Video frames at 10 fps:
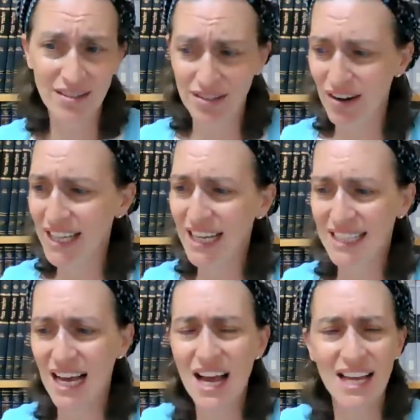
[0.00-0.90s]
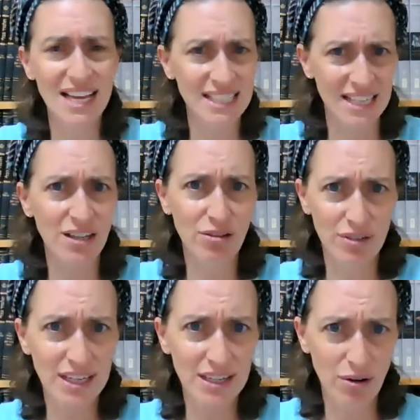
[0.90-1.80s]
So sorry, the Azara is
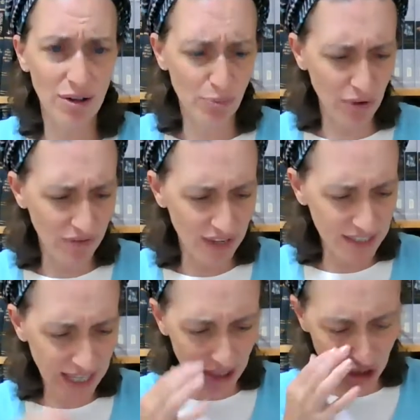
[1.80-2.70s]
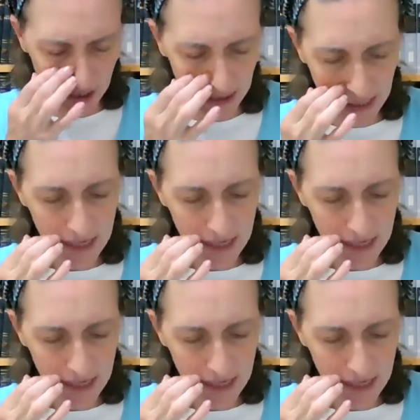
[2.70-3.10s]
included in all the previous sections